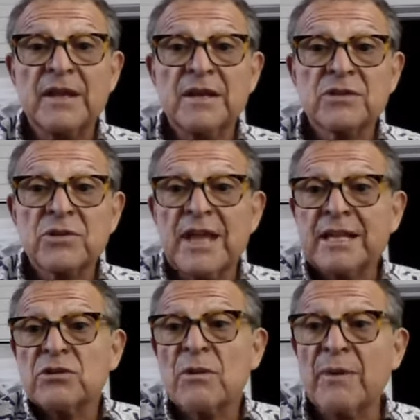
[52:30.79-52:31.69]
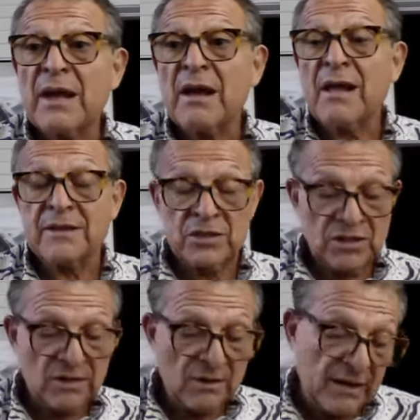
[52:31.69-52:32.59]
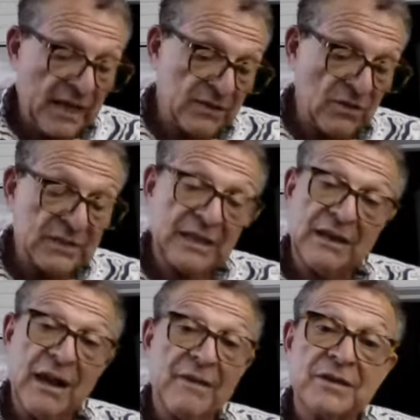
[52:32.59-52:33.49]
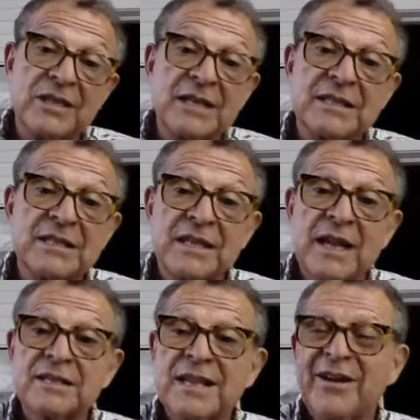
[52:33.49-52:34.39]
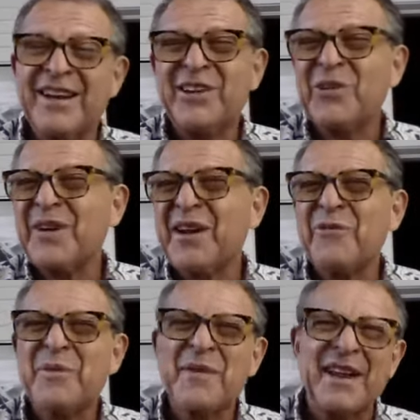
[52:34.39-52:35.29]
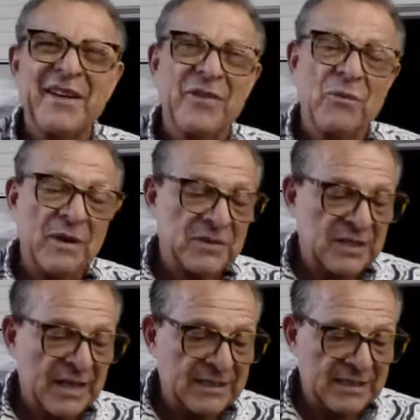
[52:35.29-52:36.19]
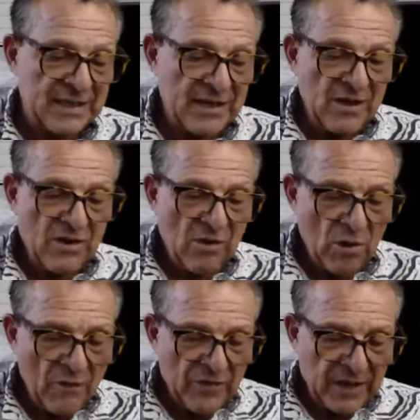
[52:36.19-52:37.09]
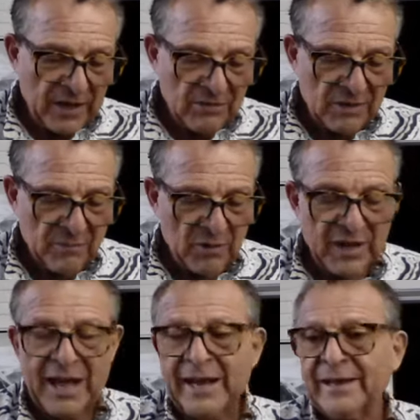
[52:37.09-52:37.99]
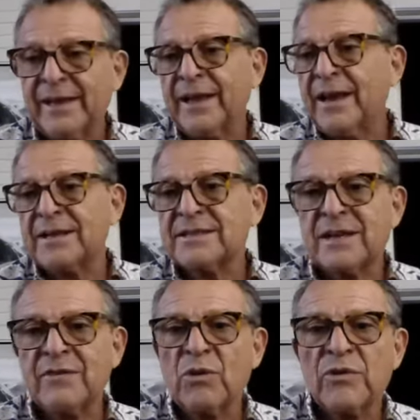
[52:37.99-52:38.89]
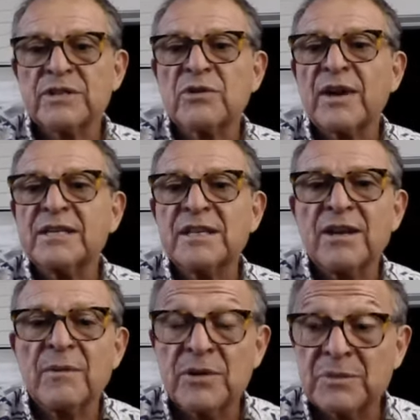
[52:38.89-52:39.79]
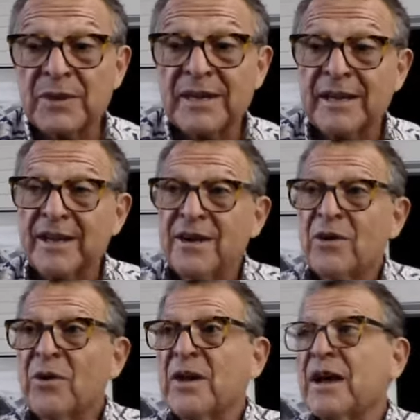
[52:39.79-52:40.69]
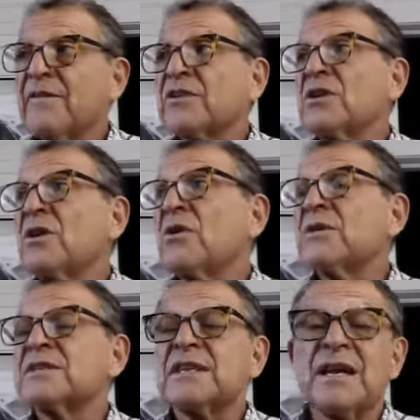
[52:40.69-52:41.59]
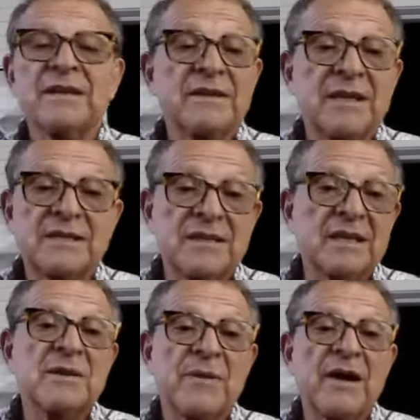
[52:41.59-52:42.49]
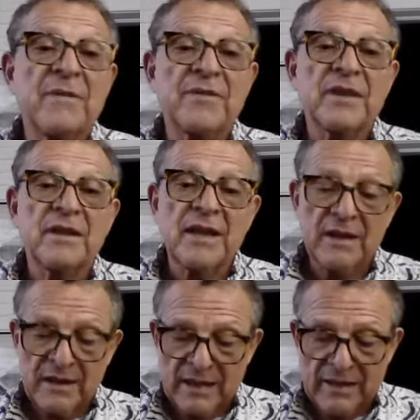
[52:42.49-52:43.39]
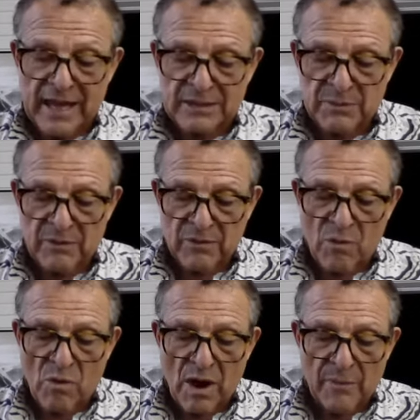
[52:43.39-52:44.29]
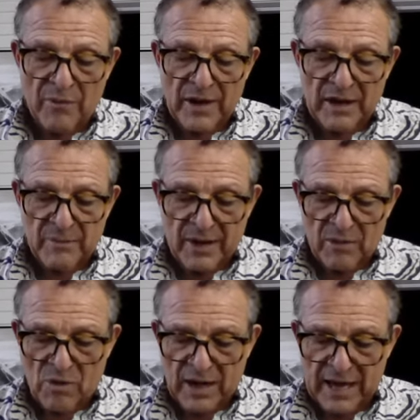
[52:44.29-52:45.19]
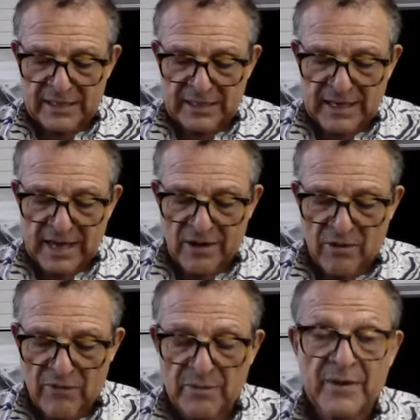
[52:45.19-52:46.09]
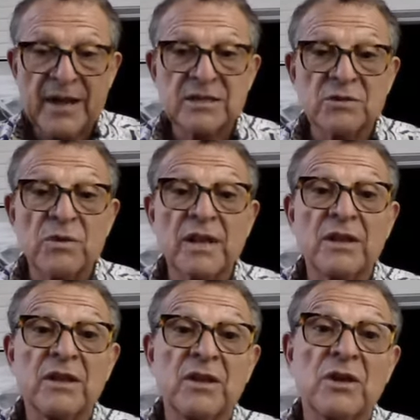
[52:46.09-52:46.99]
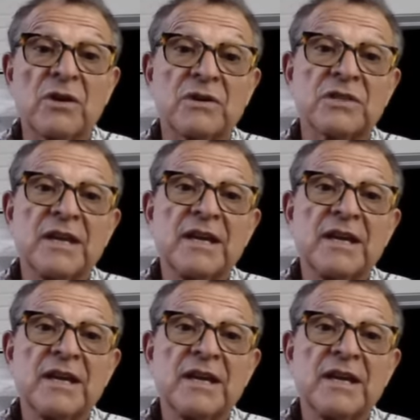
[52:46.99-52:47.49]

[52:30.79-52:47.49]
So that's our biology, and that's our technology as it stands now. I know everybody on the websites all over the country put 90, 80, 70, all these crazy numbers, but all you have to know is that it's about, and that's been corroborated by all kinds of data over the past 20 years.